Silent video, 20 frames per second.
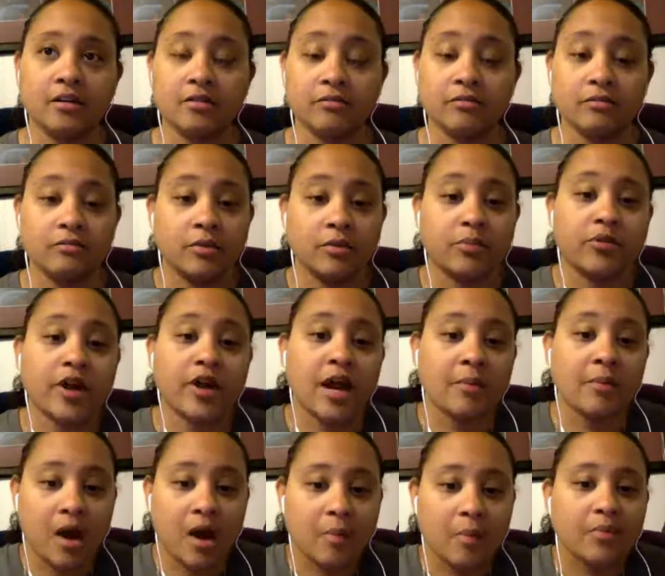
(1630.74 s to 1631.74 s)
the
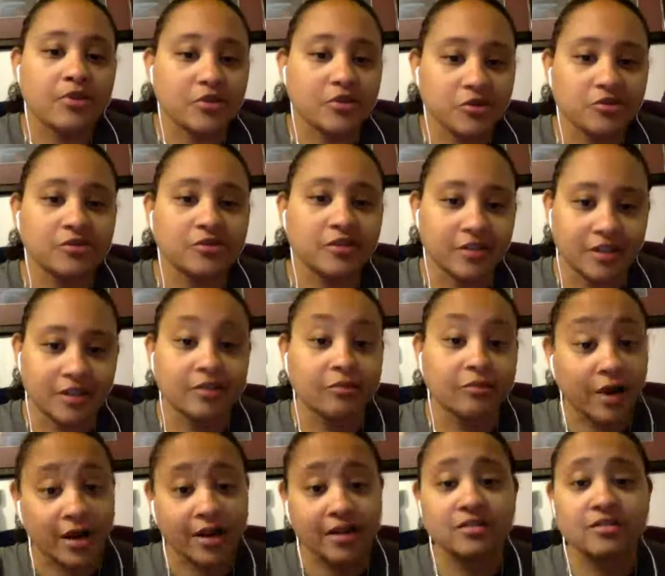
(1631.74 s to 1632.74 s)
prime opportunity,
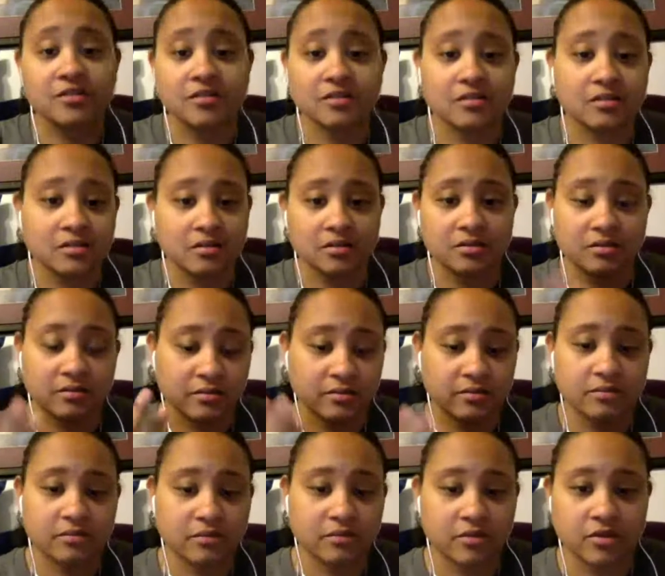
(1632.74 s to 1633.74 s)
right, to
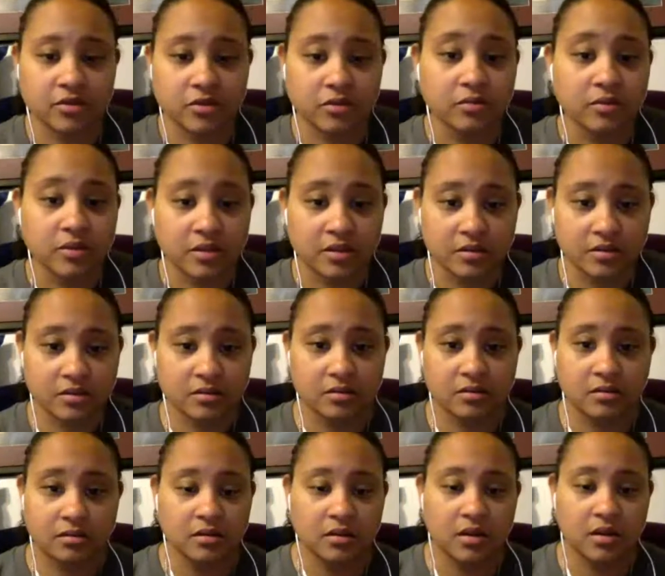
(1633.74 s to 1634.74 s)
do this.
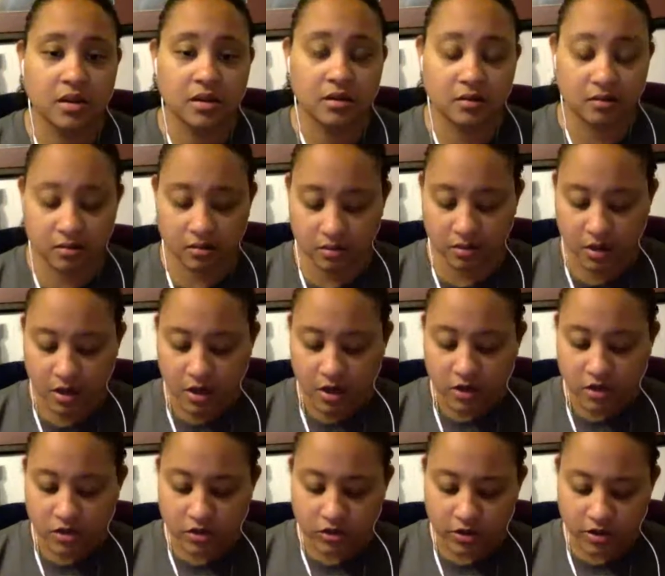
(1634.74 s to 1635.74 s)
And
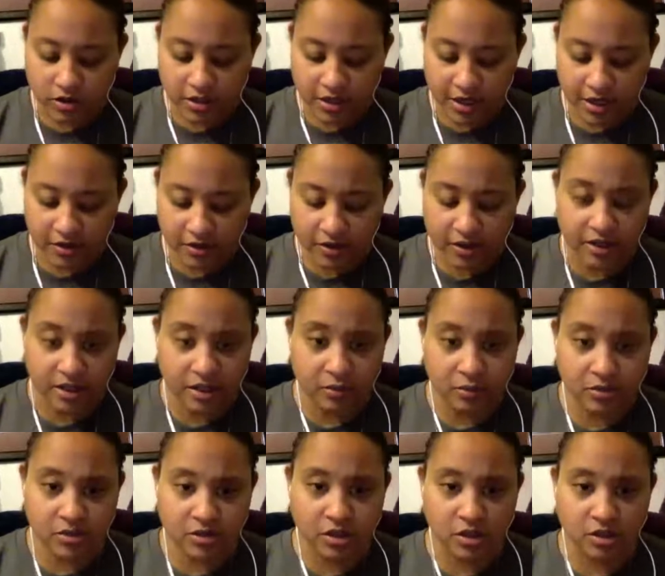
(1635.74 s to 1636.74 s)
so they're saying that he
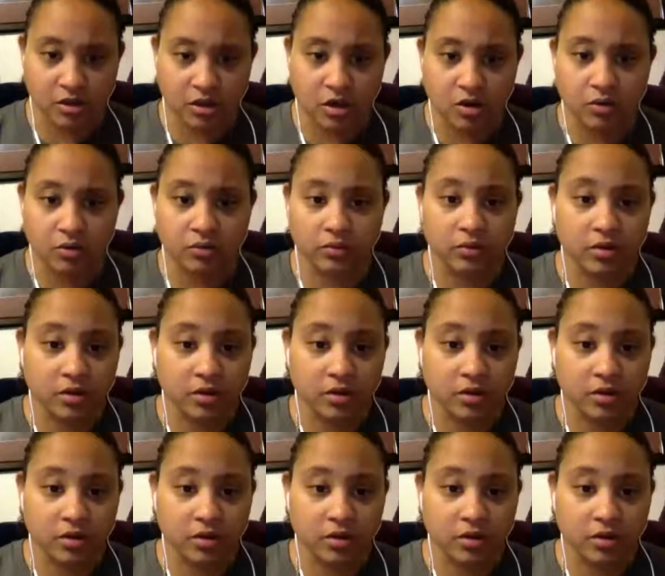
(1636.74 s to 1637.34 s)
was the lone